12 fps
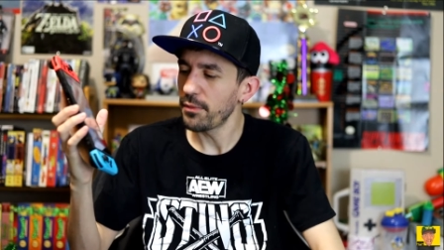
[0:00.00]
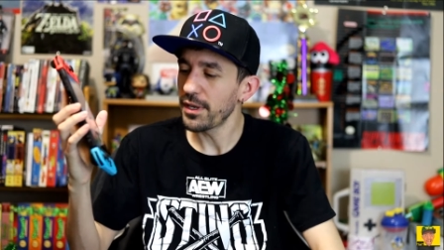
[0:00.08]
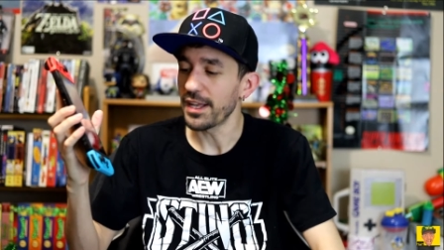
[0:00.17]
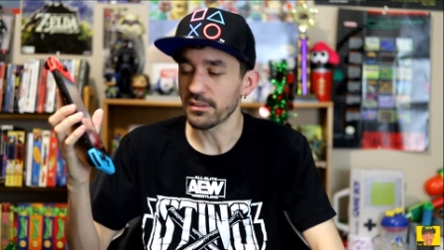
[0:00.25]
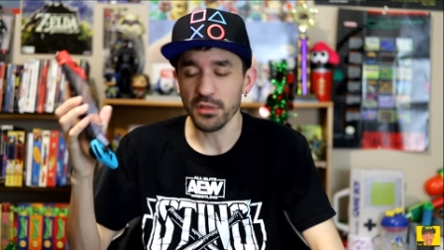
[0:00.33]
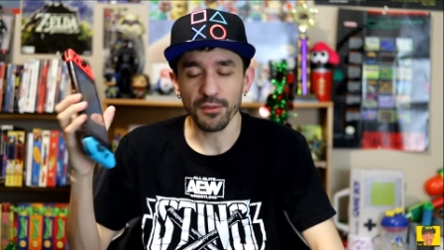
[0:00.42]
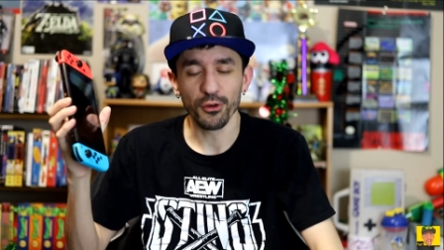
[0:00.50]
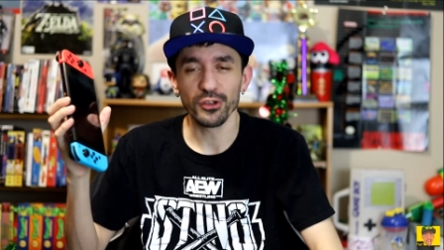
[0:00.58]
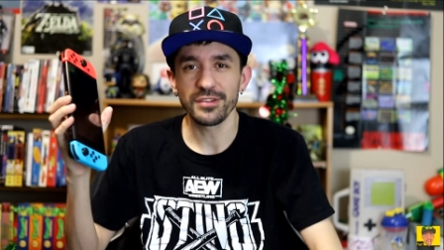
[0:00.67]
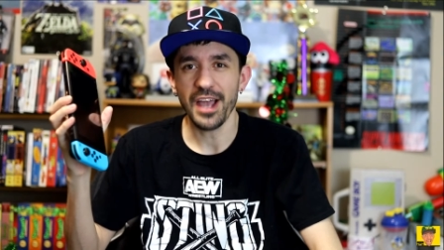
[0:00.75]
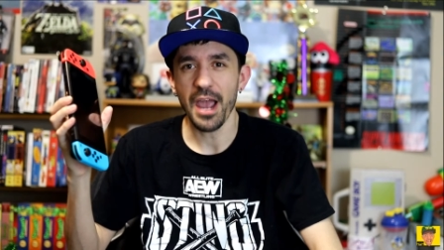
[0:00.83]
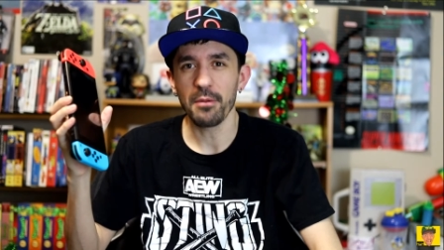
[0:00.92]
But yeah, it's been the
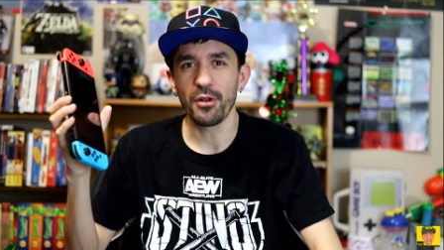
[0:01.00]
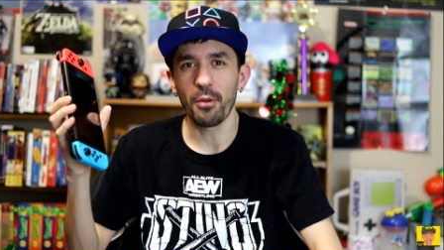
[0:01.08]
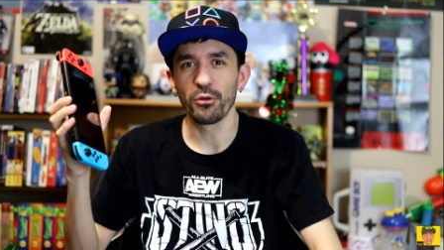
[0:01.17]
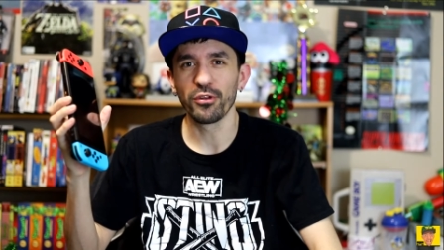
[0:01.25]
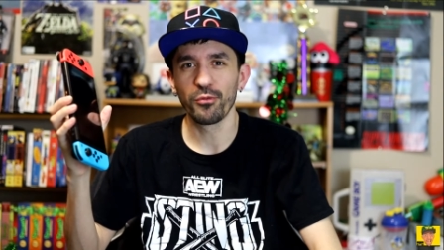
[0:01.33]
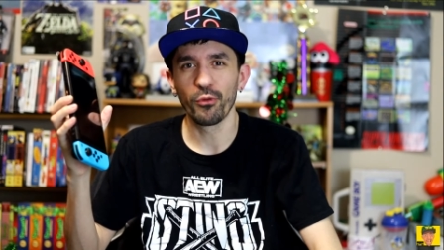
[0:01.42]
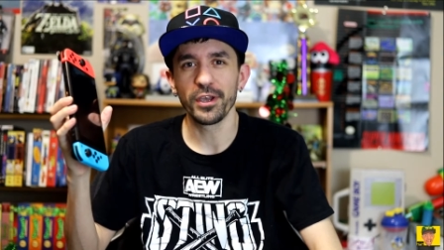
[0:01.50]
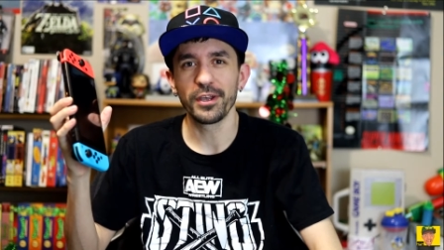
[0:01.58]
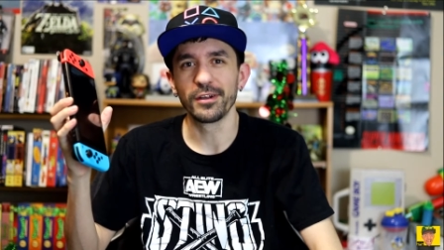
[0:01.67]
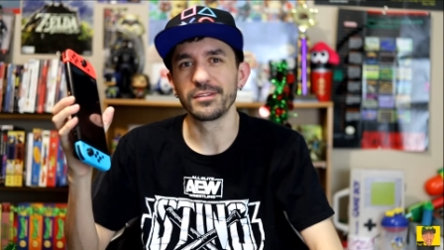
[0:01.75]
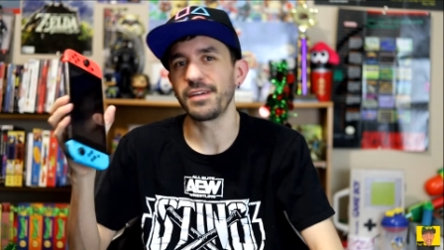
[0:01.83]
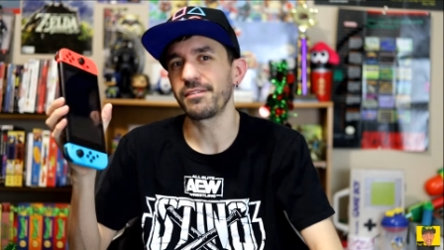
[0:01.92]
first time in almost four
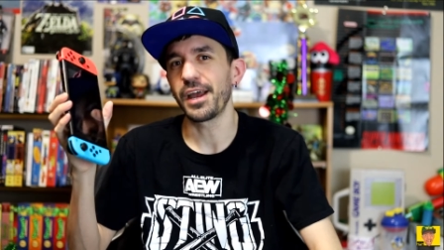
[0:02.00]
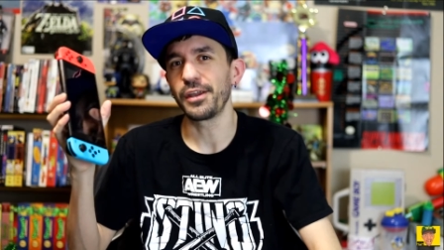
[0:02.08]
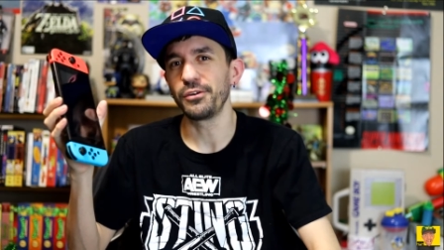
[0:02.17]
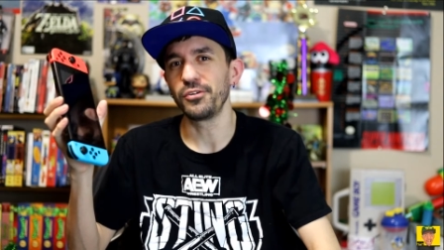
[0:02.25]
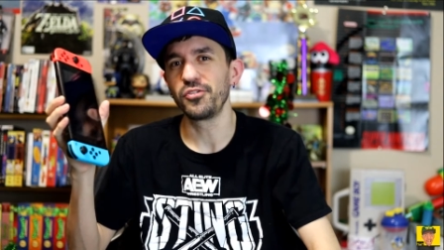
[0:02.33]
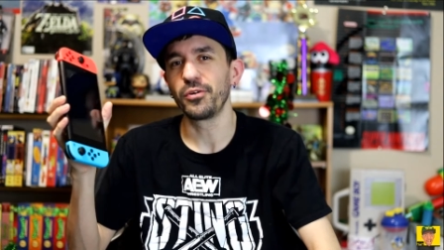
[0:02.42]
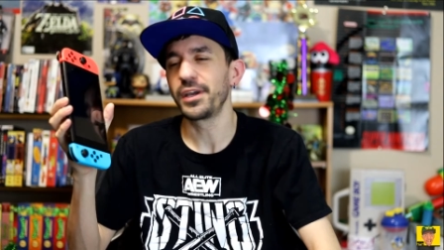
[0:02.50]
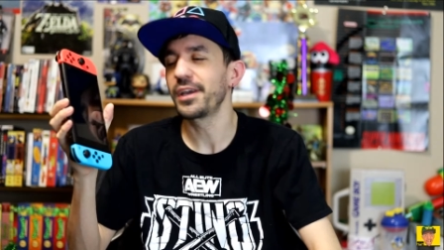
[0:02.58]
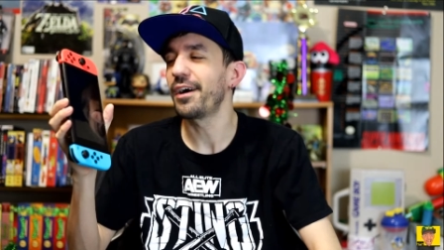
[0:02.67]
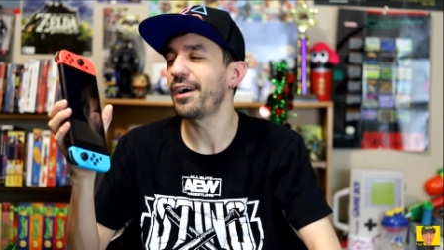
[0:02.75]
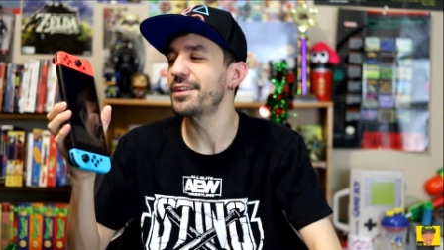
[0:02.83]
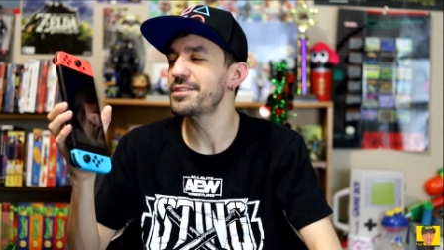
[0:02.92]
years I've gotten new
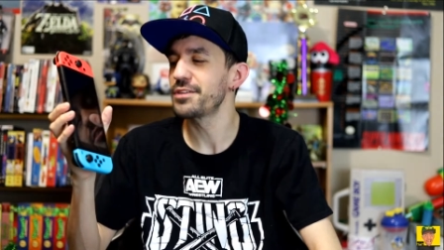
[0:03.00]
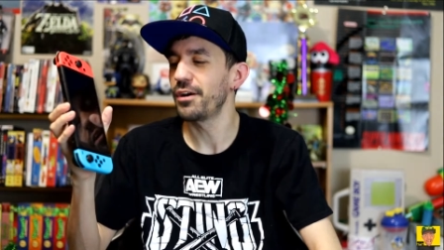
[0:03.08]
Joy-Con.